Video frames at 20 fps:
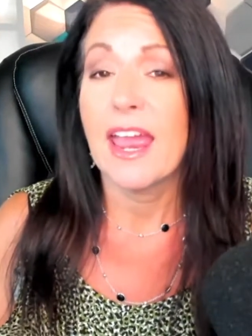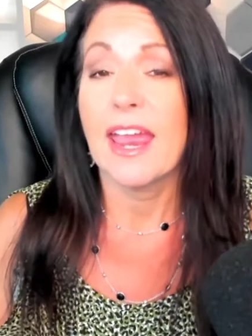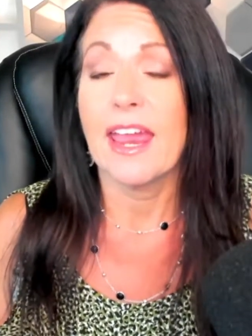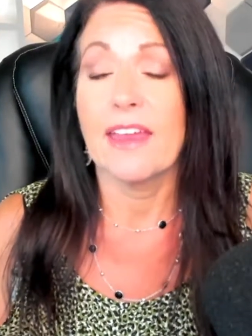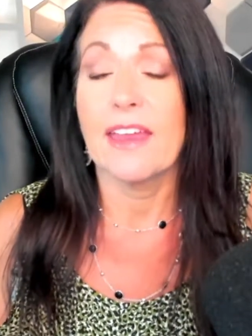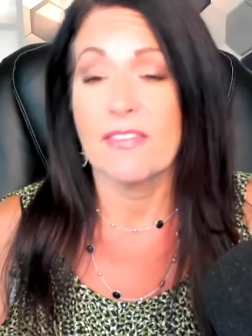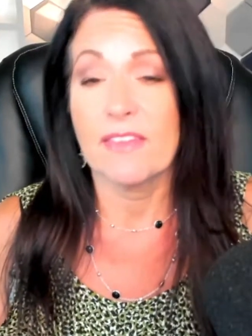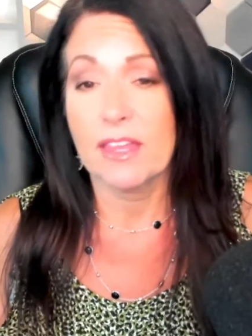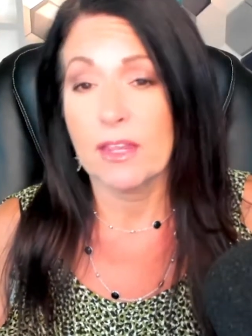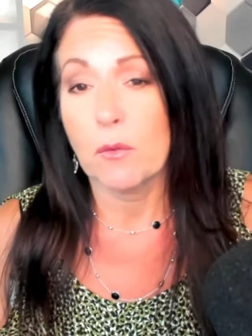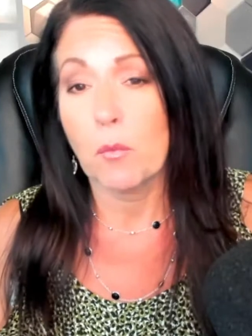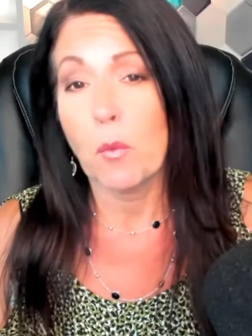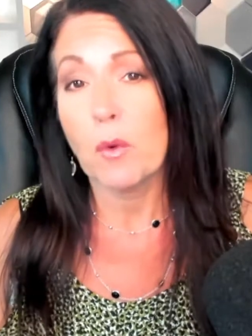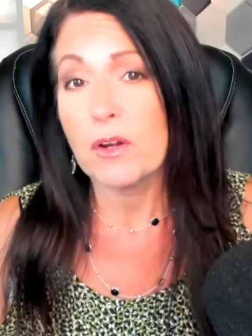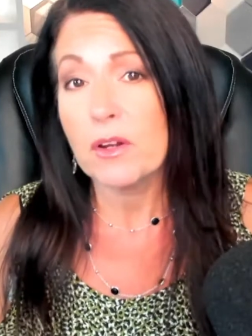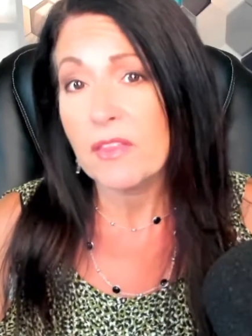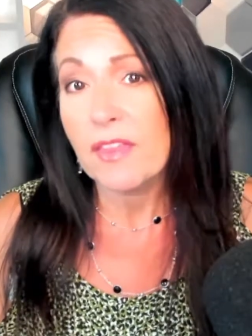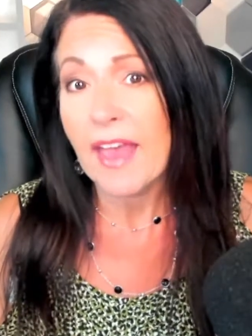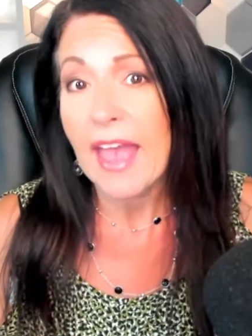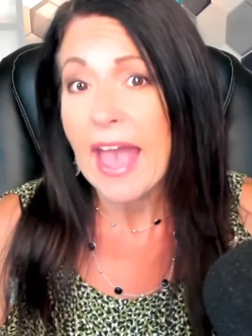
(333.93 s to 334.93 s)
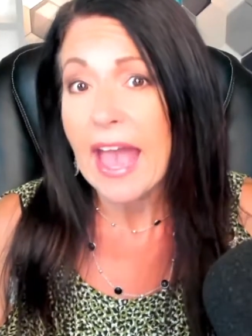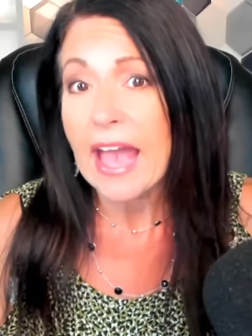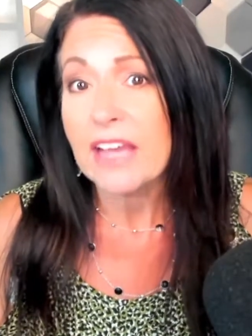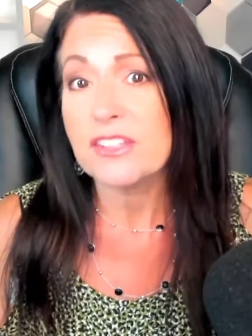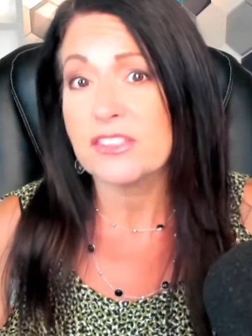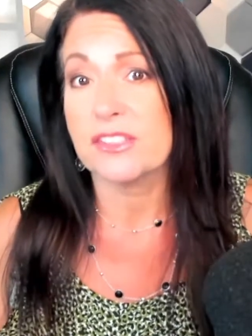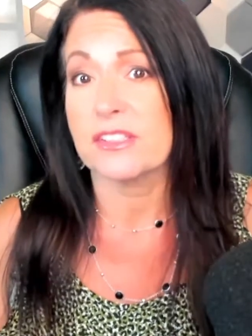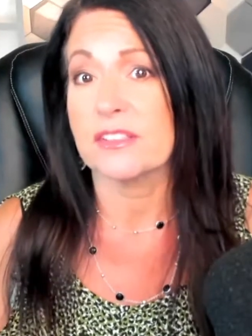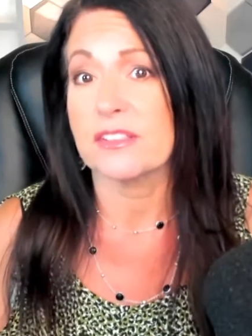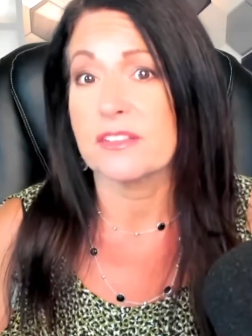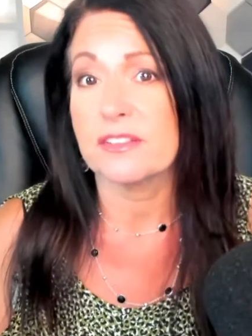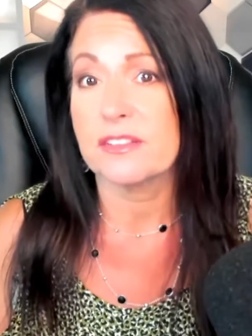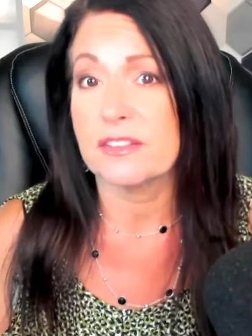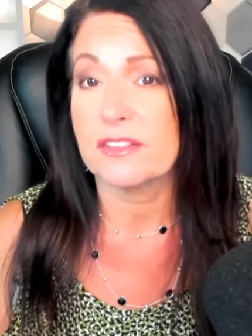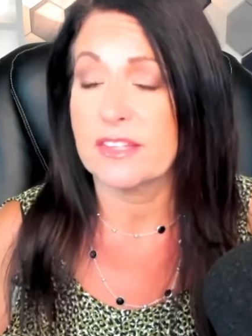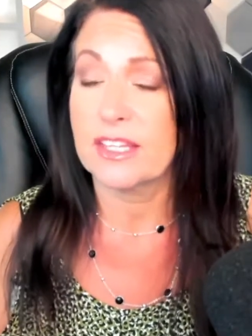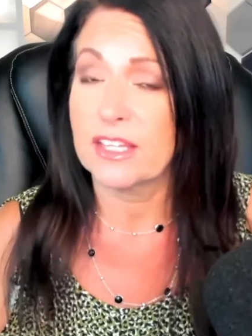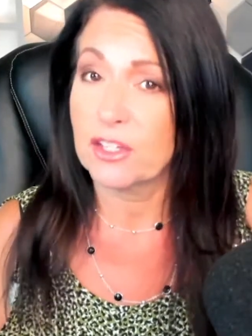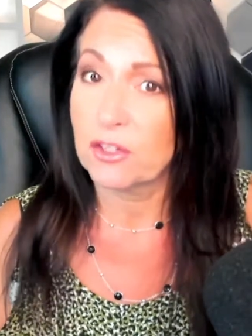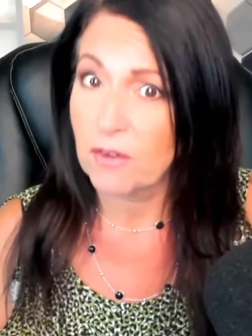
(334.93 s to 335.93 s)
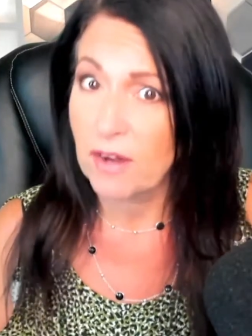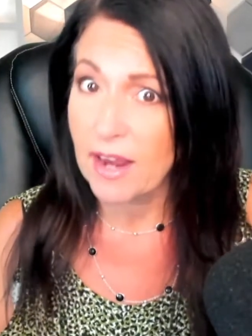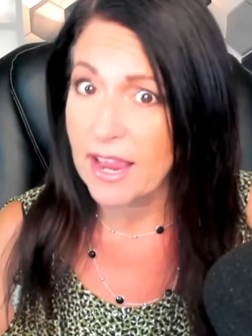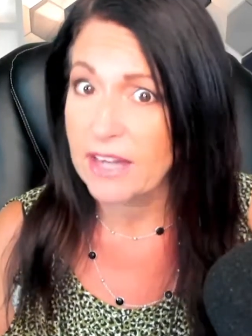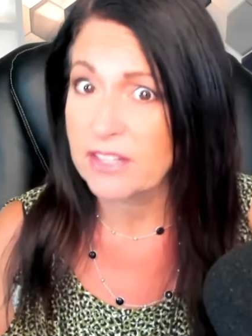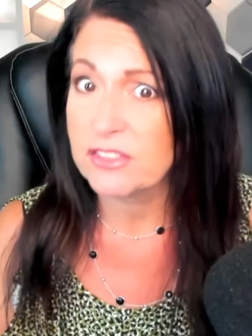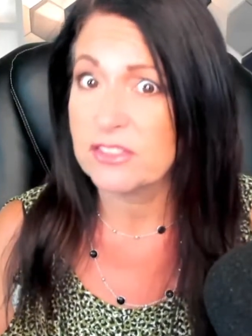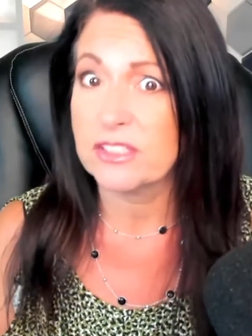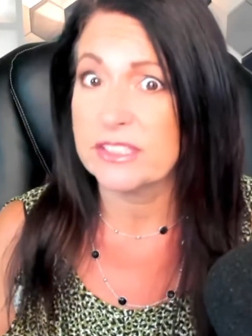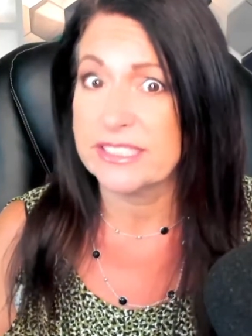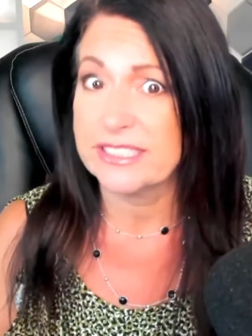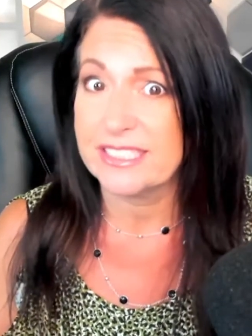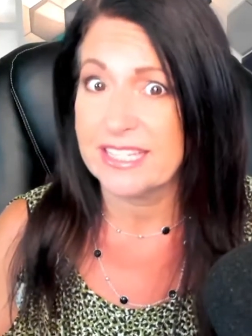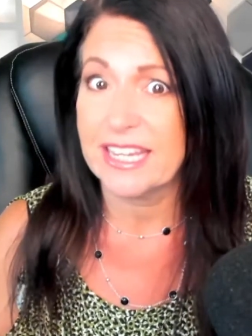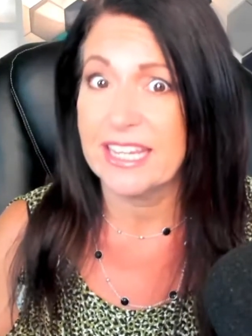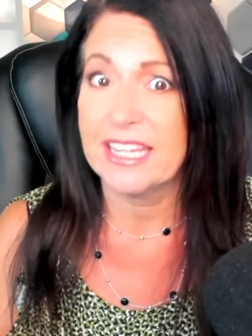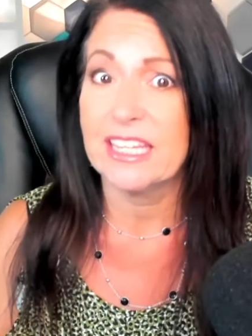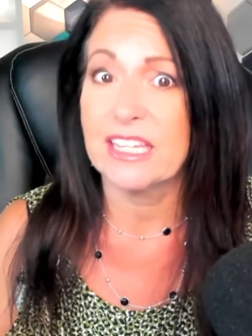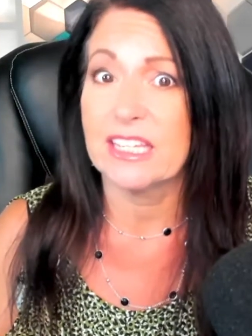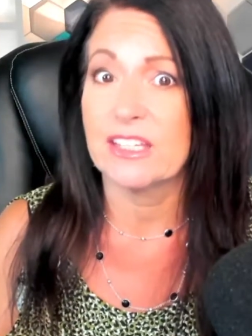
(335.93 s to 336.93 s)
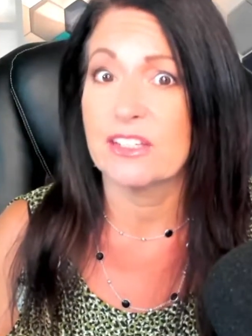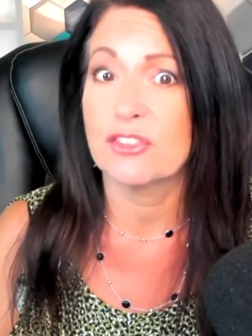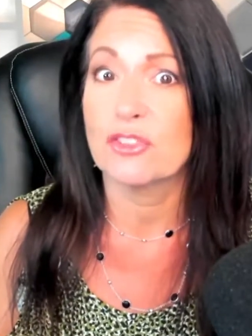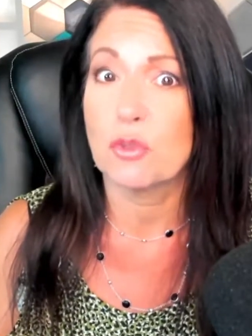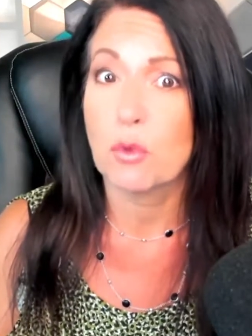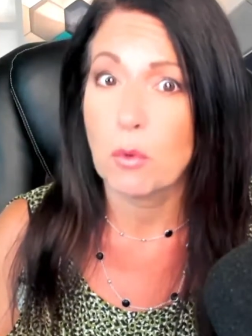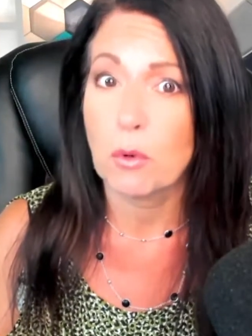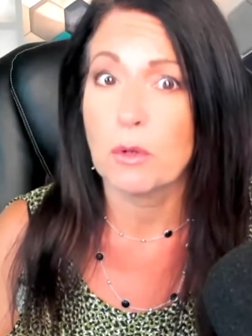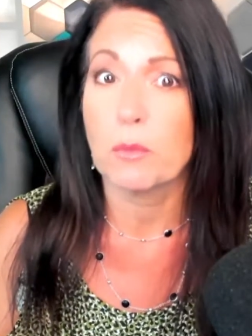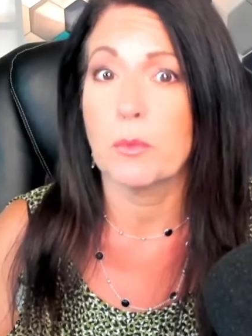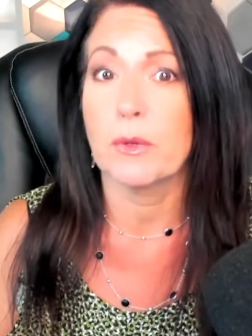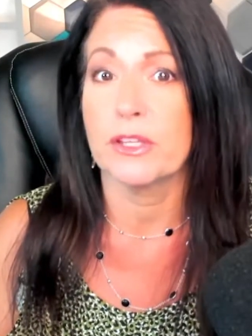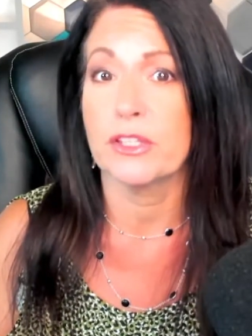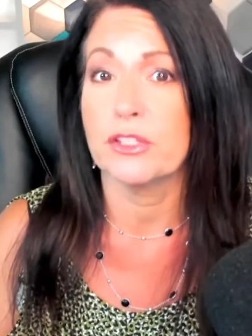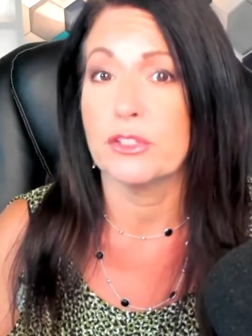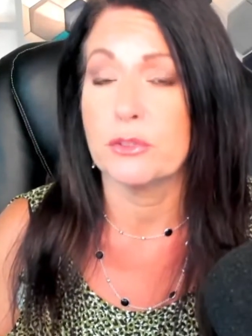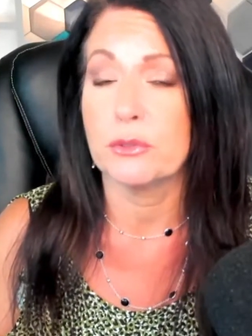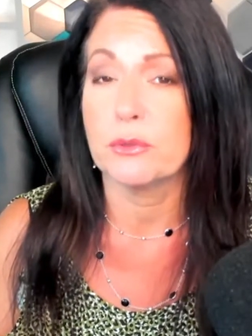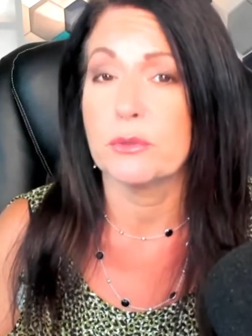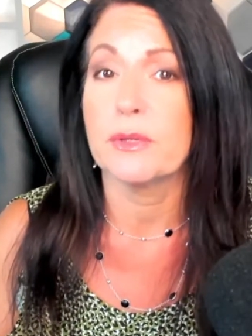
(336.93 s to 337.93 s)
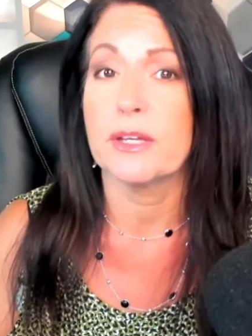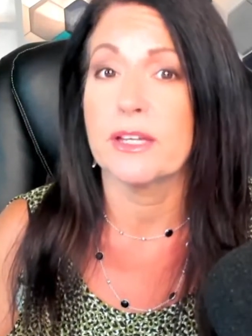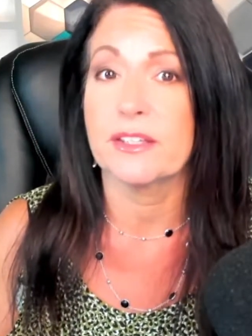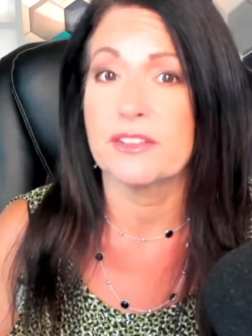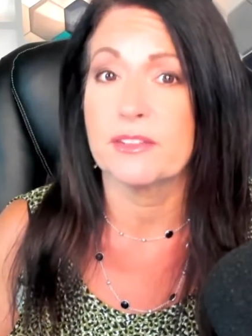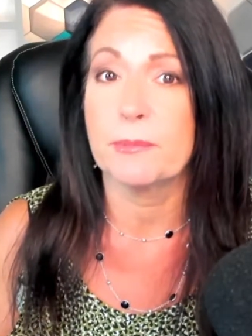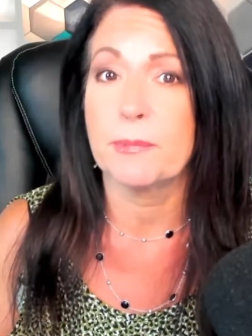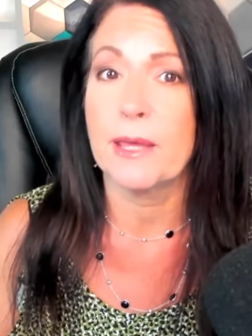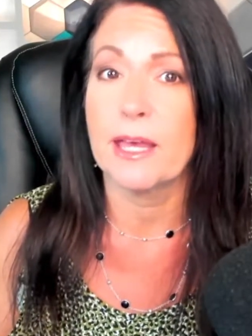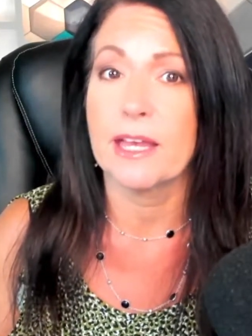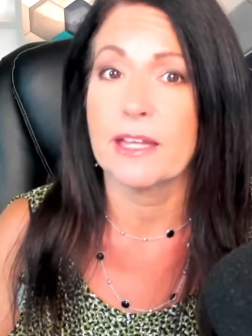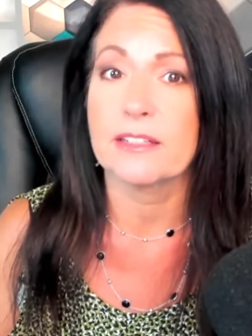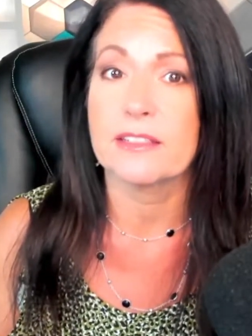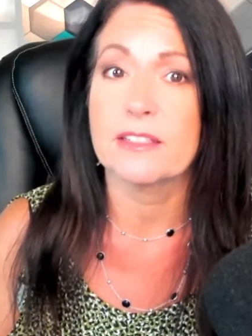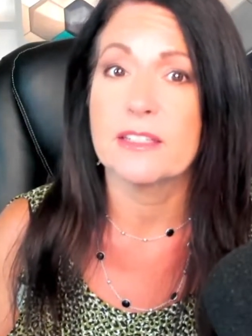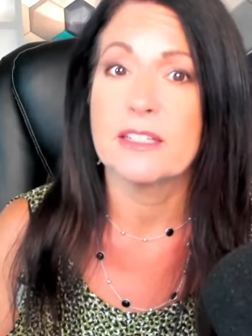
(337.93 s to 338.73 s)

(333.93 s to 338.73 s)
and then what are the actions that you're actually taking toward what you expect.